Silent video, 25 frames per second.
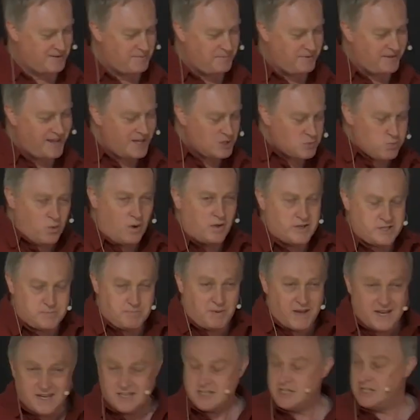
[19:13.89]
But that's what
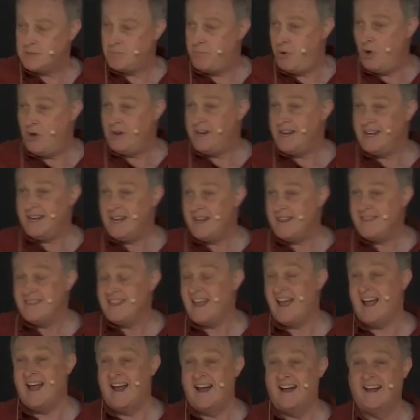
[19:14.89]
Peter's putting in
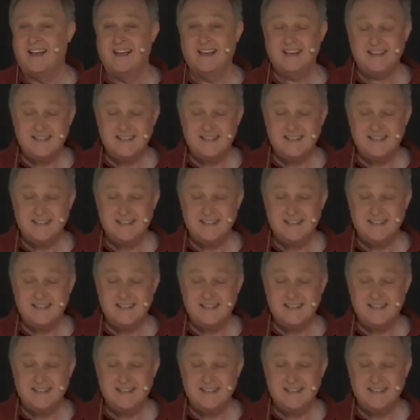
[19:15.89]
there.